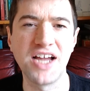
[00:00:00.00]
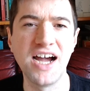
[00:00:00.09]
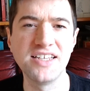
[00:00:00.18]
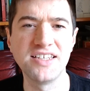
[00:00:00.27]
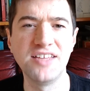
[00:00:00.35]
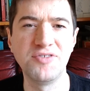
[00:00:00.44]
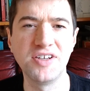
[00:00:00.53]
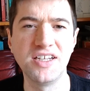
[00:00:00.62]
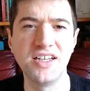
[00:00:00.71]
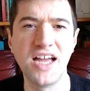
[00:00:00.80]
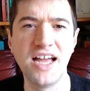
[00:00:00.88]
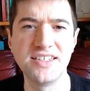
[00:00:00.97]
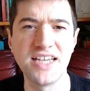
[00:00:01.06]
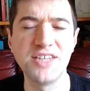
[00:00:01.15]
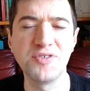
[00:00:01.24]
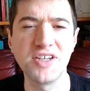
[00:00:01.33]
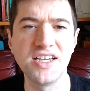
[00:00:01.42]
as
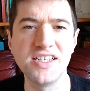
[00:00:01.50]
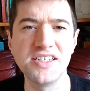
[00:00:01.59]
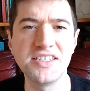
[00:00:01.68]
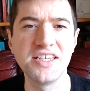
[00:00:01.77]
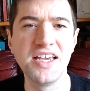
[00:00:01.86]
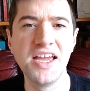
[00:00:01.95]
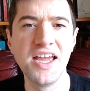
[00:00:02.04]
advocates.